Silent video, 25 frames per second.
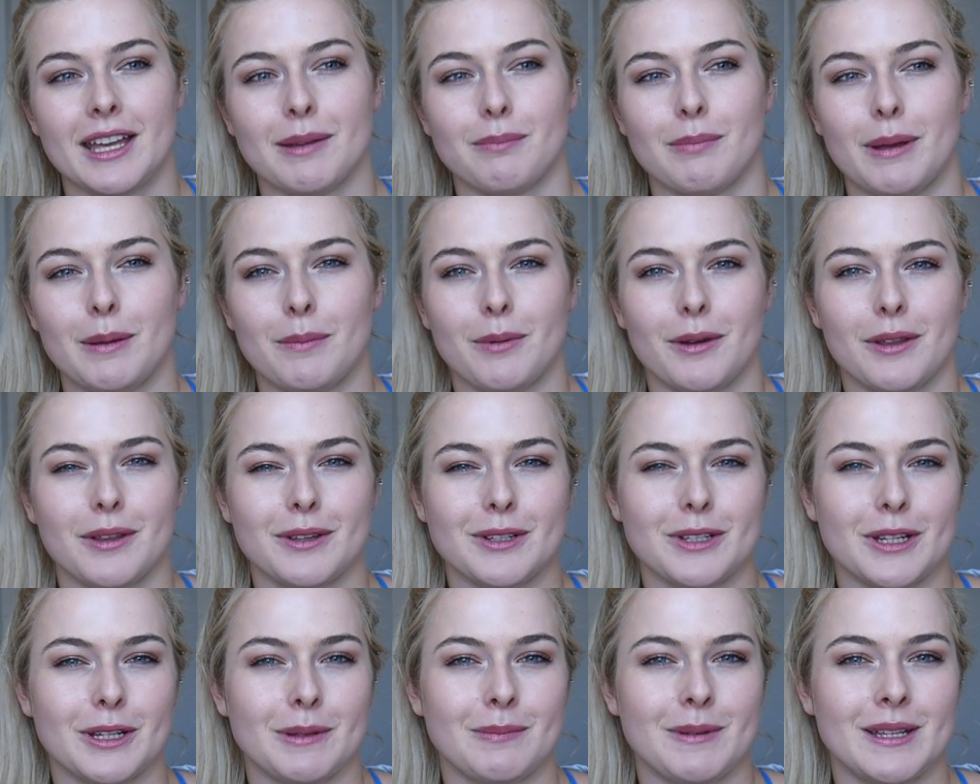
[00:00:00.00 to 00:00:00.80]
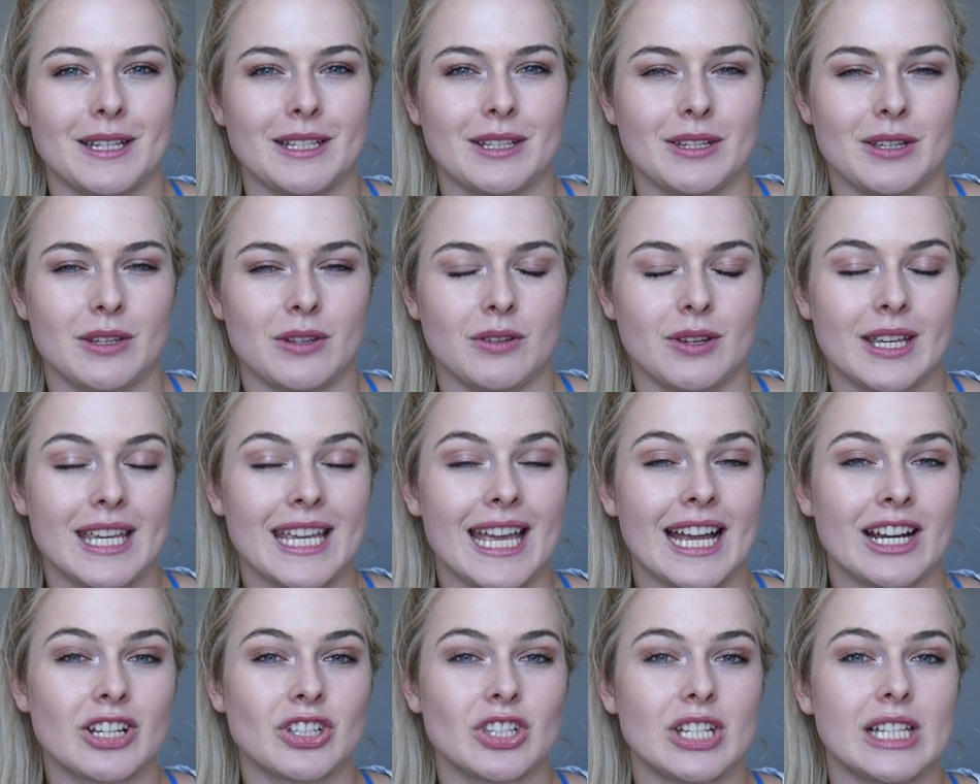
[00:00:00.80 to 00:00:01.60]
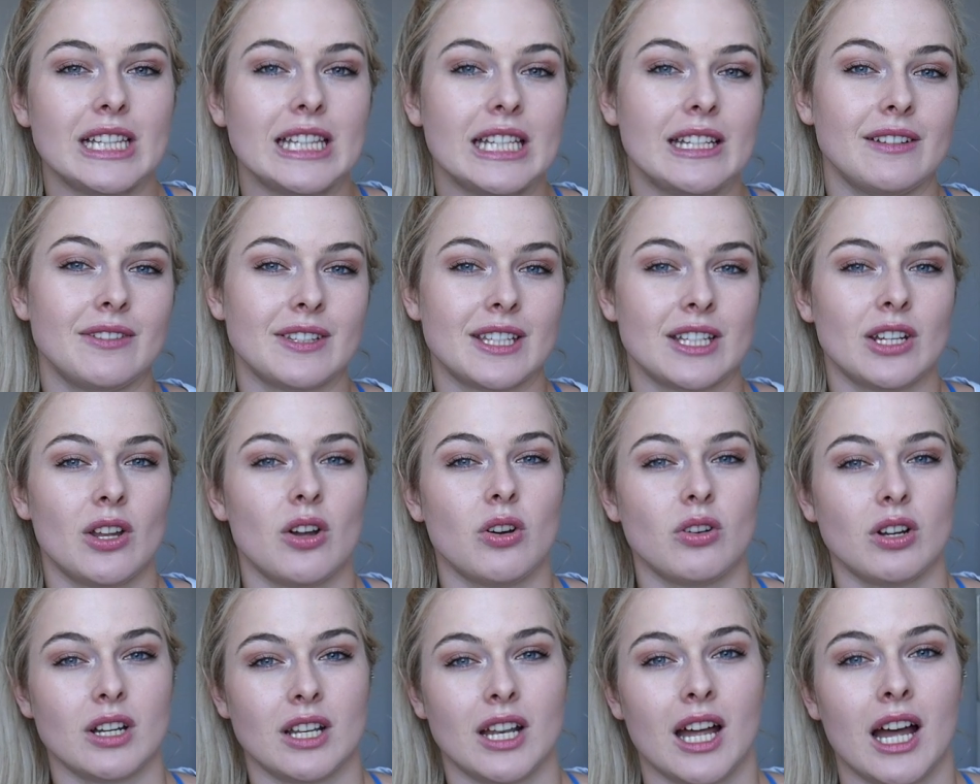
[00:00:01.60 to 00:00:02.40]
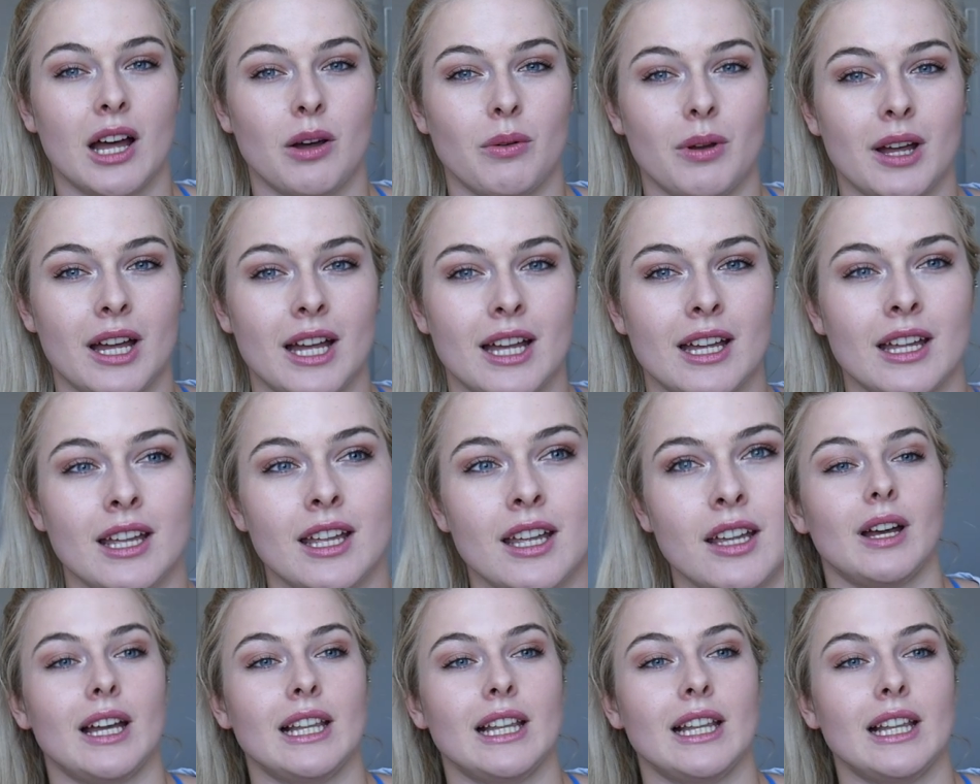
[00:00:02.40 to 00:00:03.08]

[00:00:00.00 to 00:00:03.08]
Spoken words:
My brother took me to, he actually lives in Okinawa.